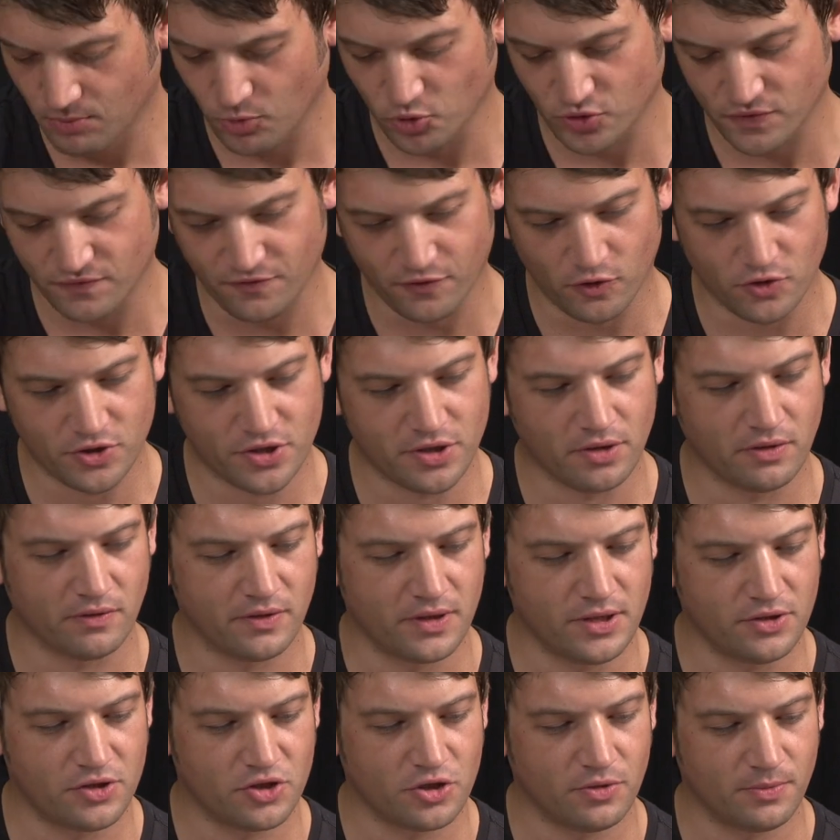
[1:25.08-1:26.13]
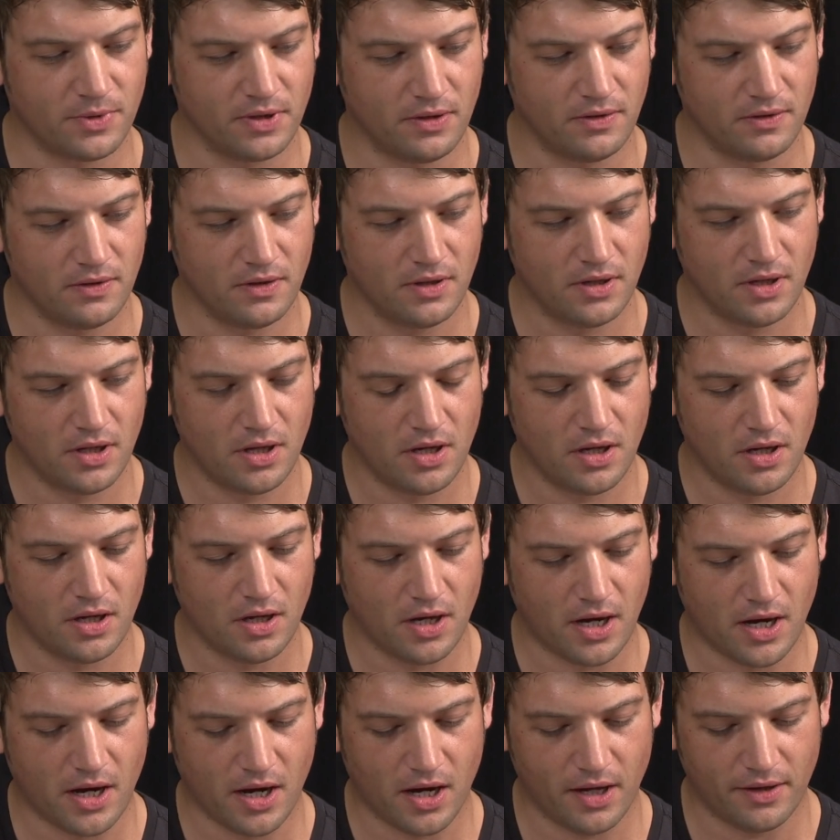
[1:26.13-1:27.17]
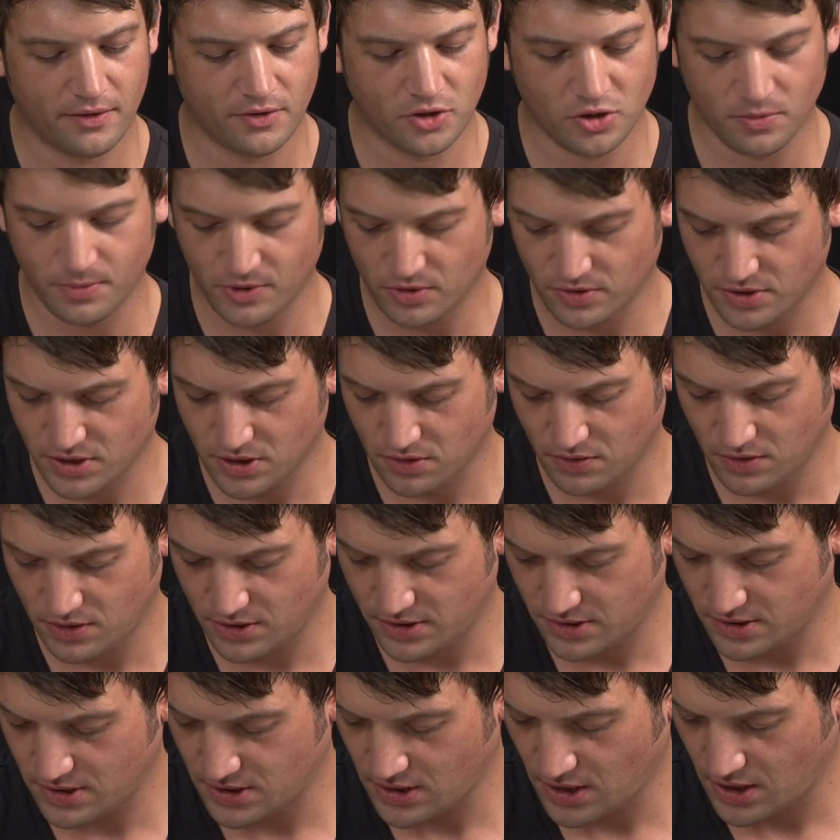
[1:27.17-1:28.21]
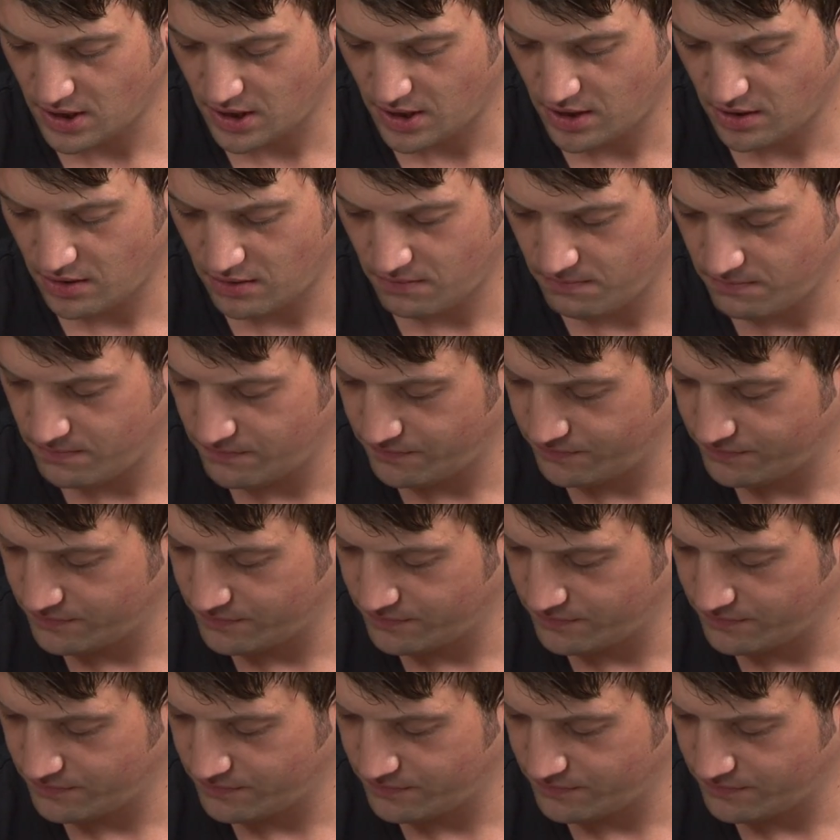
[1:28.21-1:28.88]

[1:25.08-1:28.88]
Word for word: most versatile instrument uh, the Tribute series um,